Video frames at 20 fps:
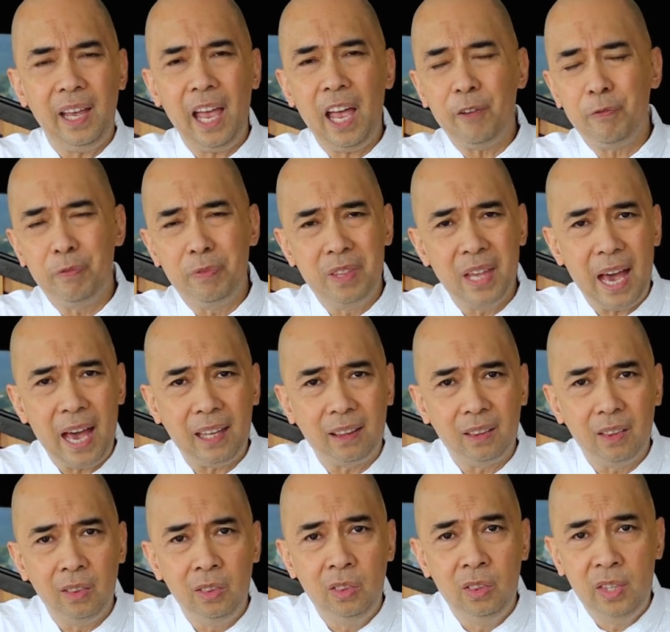have
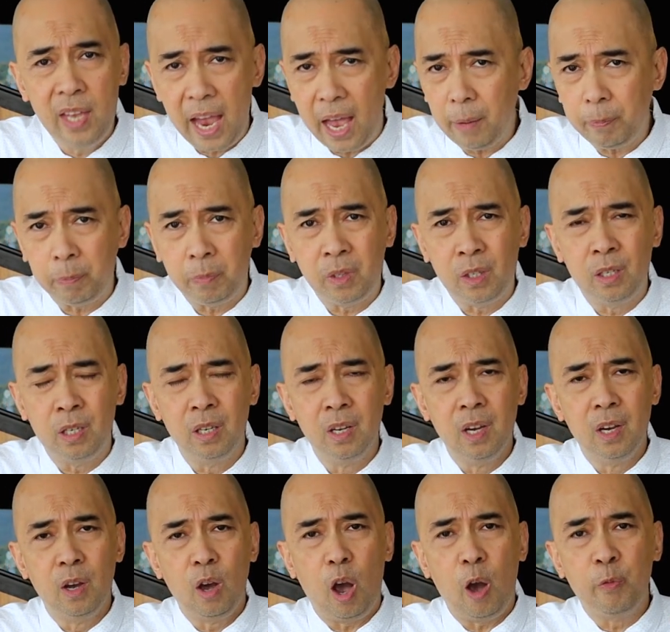that depth